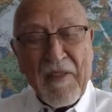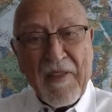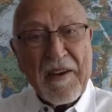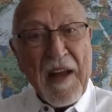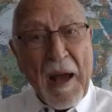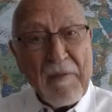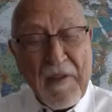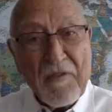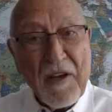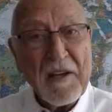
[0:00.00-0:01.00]
the times of
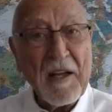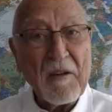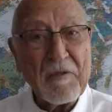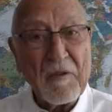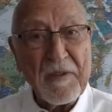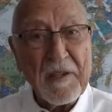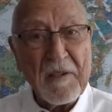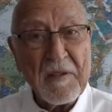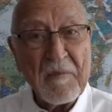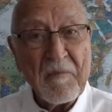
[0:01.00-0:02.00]
the Gentiles fulfilled.